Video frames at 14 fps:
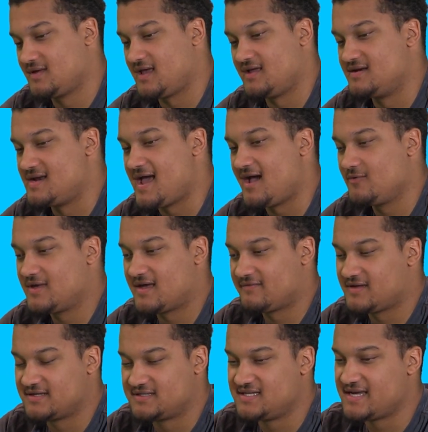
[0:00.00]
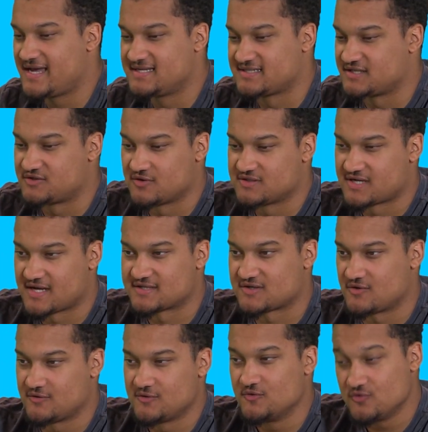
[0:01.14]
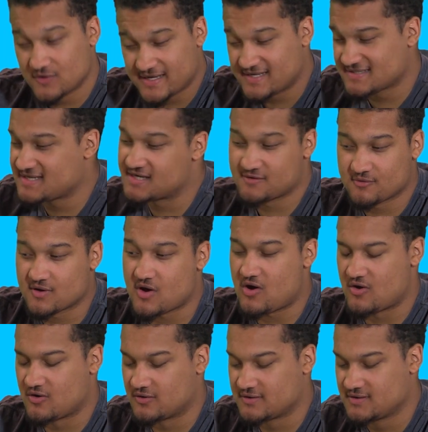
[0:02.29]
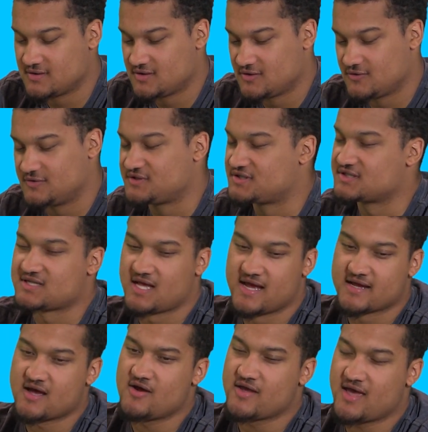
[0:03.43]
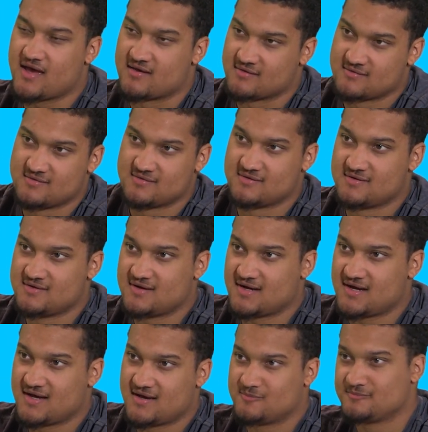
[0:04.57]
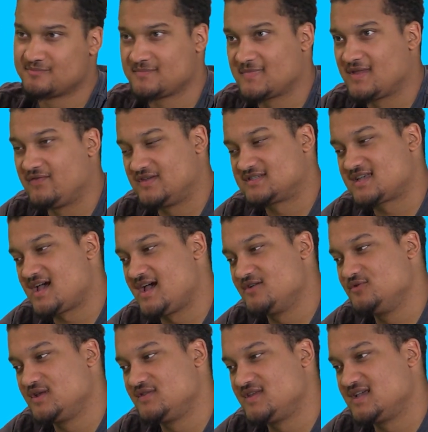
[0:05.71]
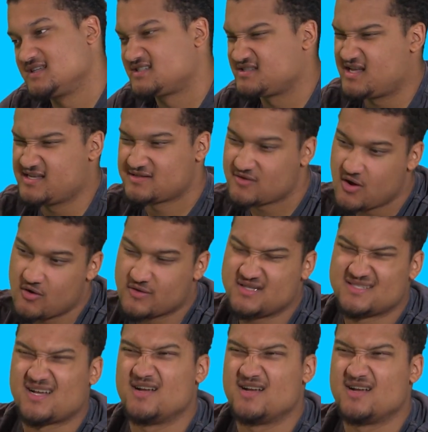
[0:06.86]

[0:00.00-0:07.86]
And now we have like DAs like George Gascon, who is getting recalled, who's just like, oh yeah, um, this guy who did this, let's, oh, he's